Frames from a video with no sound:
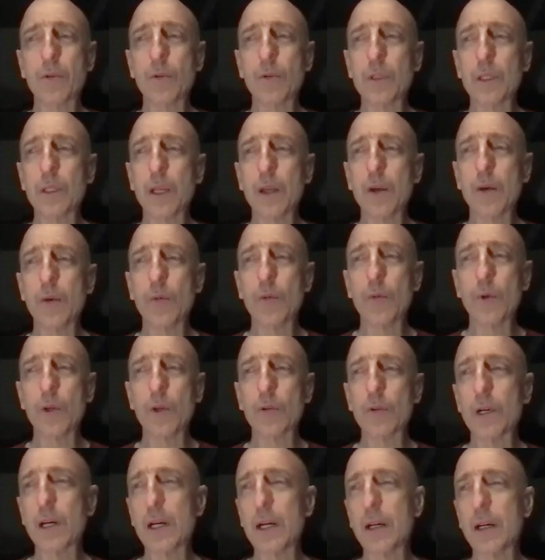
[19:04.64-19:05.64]
look, when they
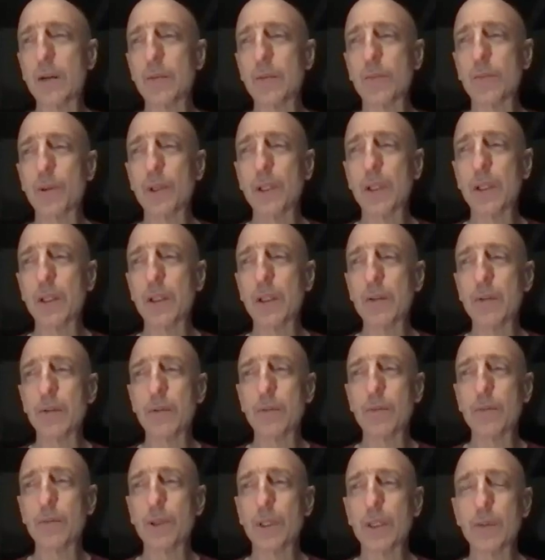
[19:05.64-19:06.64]
went around
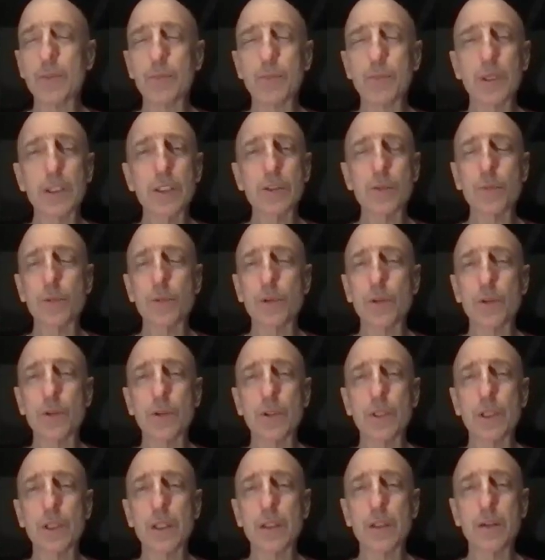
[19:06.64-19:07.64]
playing
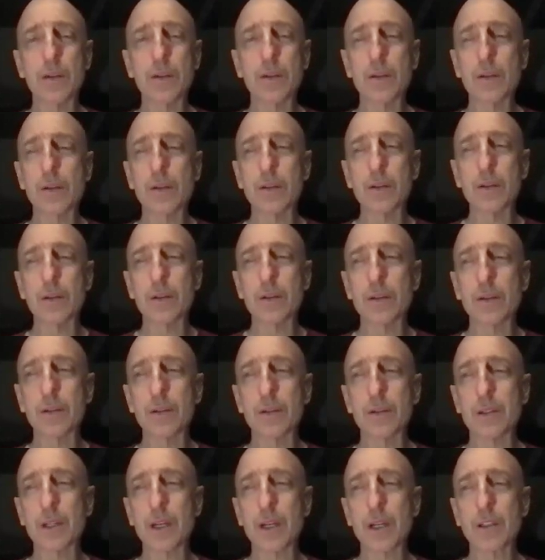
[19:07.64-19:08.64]
baseball, that
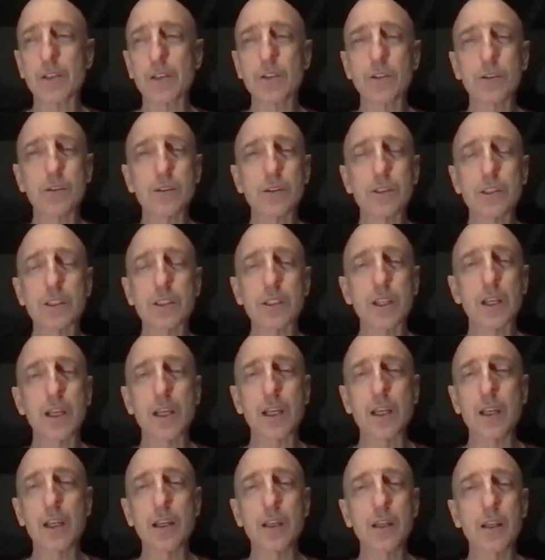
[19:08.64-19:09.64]
Don couldn't
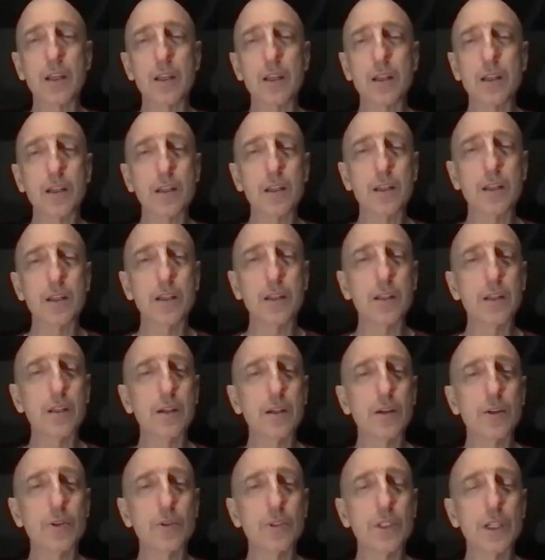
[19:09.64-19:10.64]
stay in
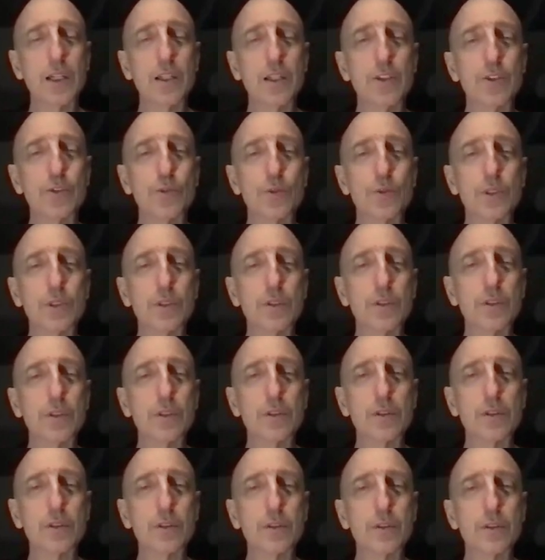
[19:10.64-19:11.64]
the hotels with
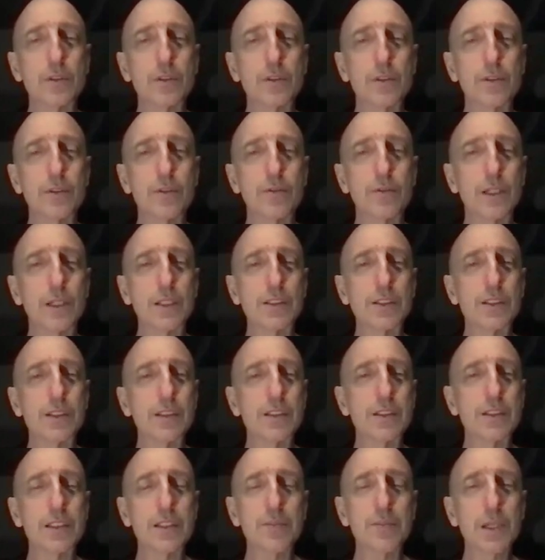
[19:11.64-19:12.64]
the rest
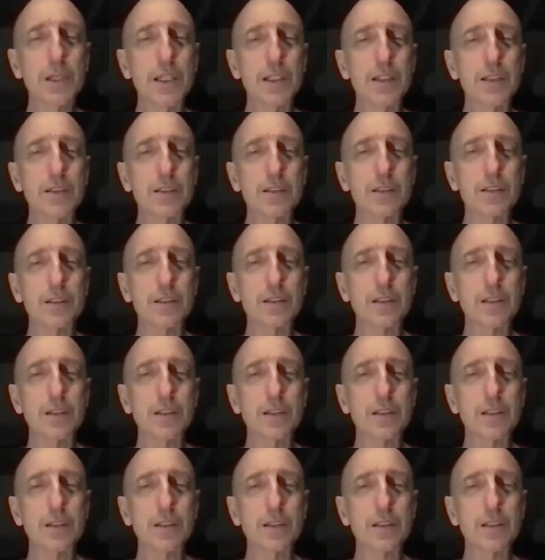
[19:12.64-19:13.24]
of the teammates.